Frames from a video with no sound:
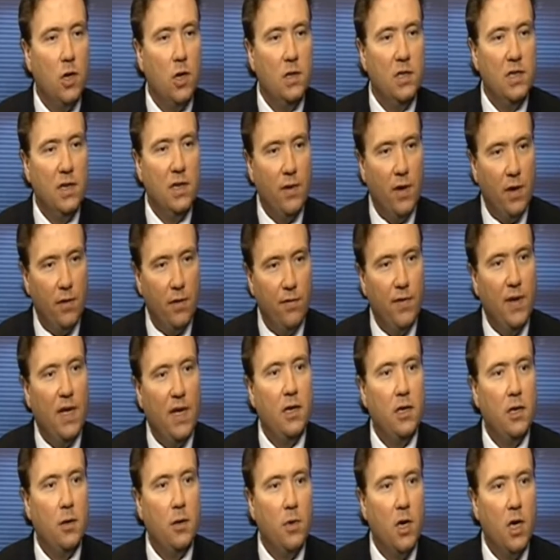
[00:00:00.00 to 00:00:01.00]
I've got a
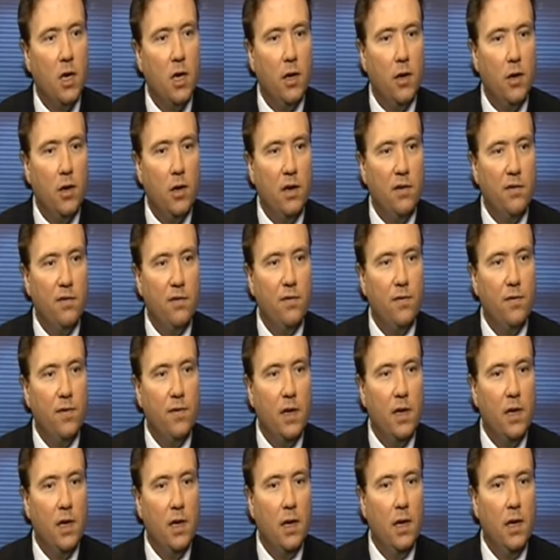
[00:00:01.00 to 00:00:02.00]
volume cut off.
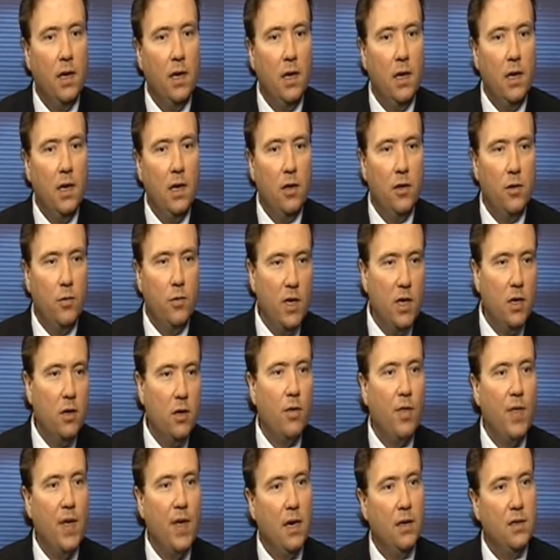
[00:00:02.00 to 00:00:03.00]
Uh,
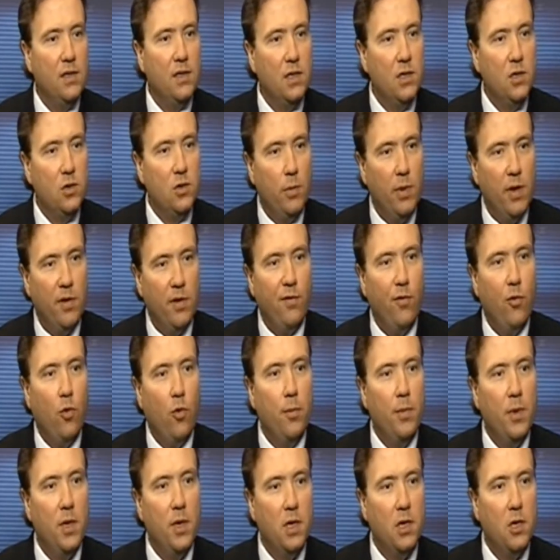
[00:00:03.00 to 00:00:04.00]
300,000 to about 4
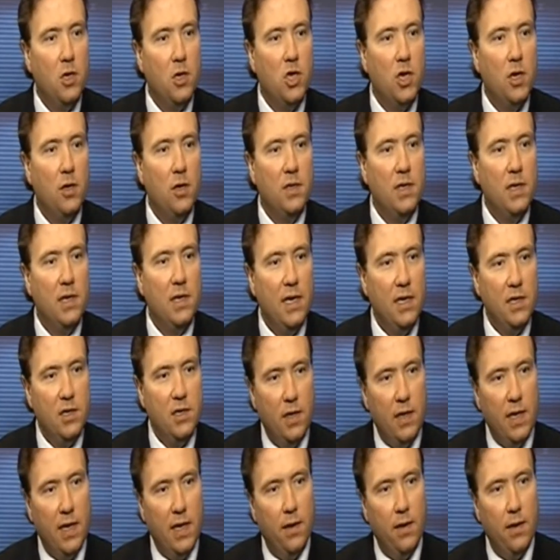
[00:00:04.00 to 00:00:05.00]
million shares a day, so
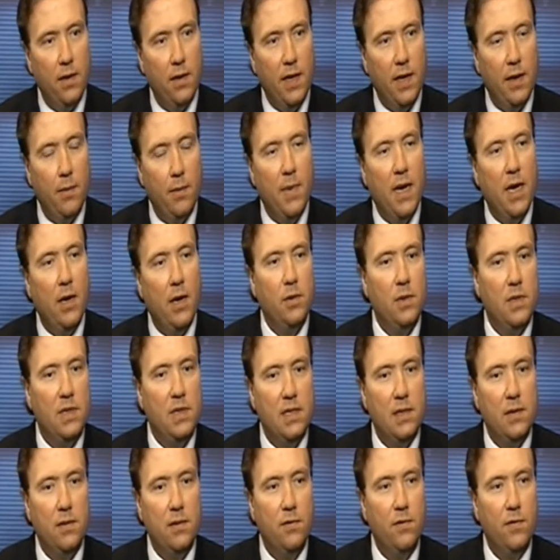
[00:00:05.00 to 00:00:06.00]
that, that amount
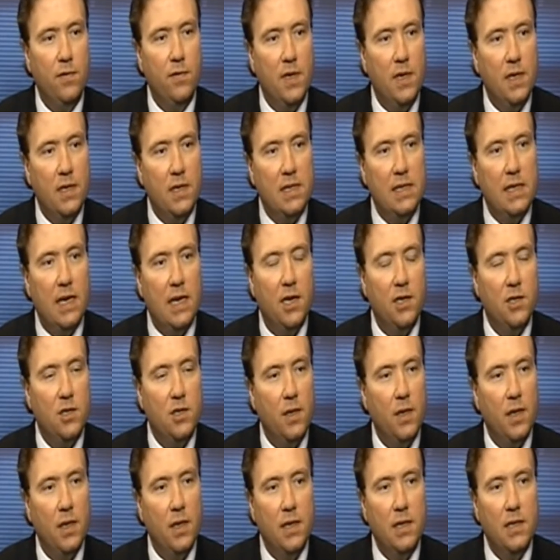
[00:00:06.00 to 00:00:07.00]
of uh, stocks on
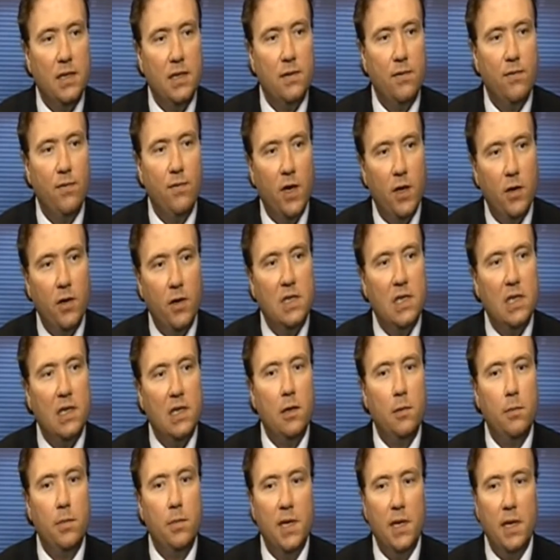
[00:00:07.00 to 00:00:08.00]
the list varies a little
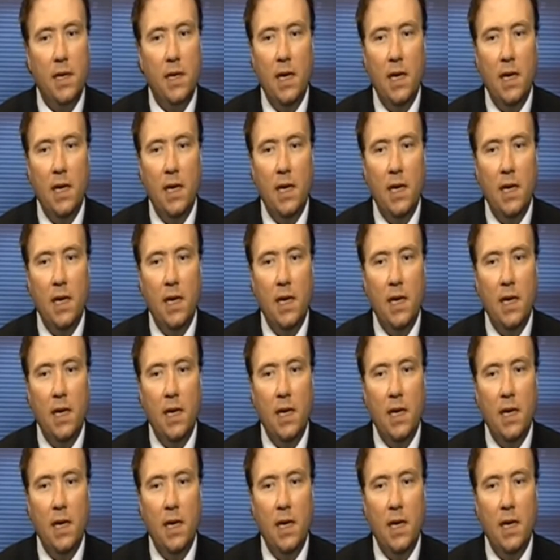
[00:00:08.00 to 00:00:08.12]
bit.